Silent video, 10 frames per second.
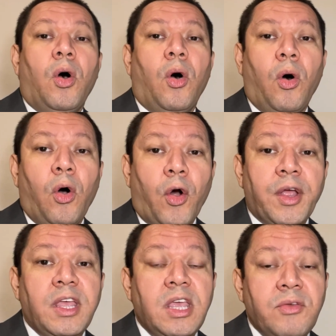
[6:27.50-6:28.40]

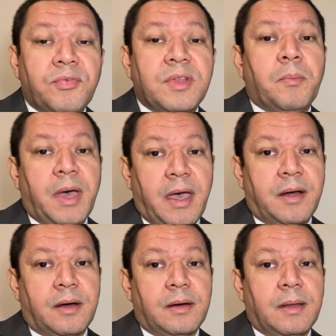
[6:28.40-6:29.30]
Or even
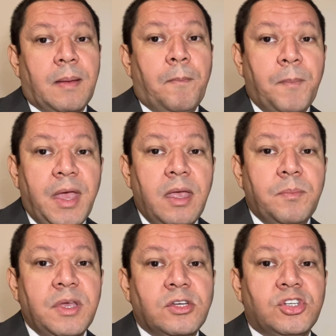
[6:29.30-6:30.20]
better,
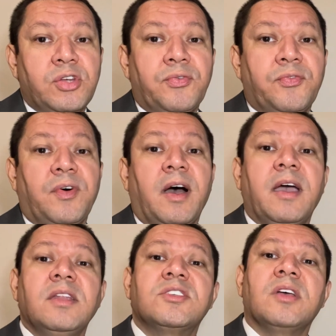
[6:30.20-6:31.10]
maybe she
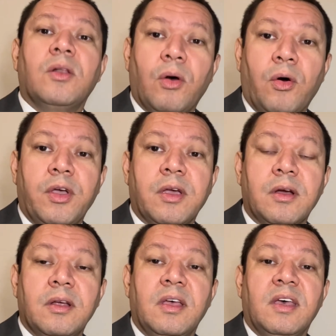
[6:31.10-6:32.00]
finds a
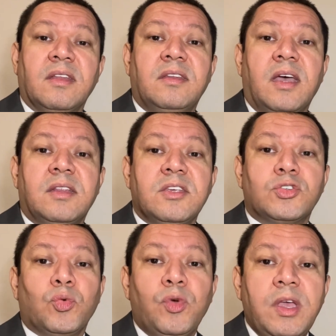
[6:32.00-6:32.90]
lawyer that
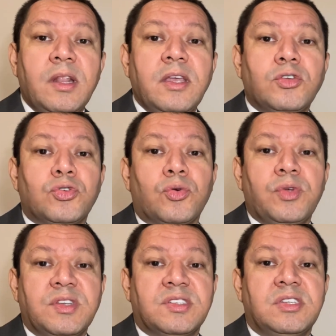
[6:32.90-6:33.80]
is willing to
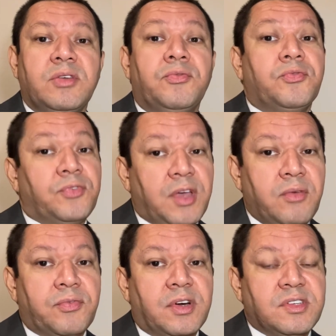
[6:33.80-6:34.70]
receive
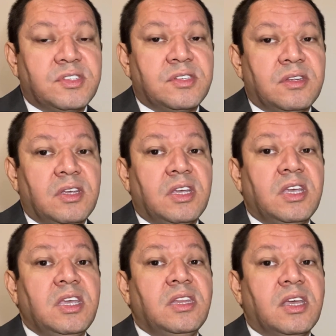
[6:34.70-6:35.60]
favors
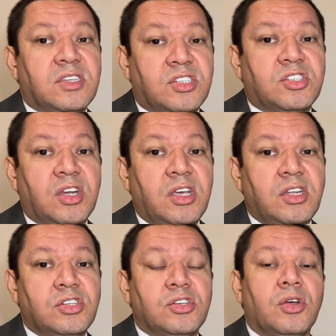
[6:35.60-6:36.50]
in
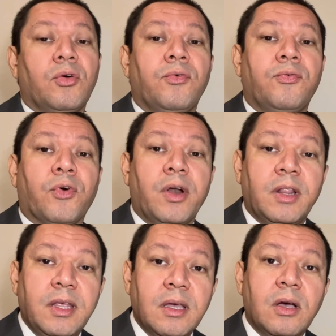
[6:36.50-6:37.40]
exchange for
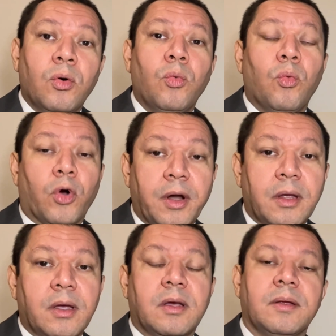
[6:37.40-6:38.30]
legal
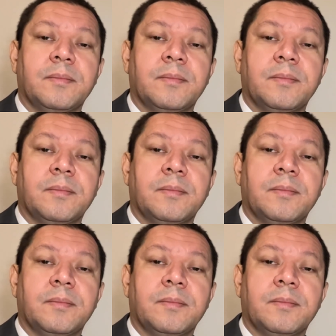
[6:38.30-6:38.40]
work.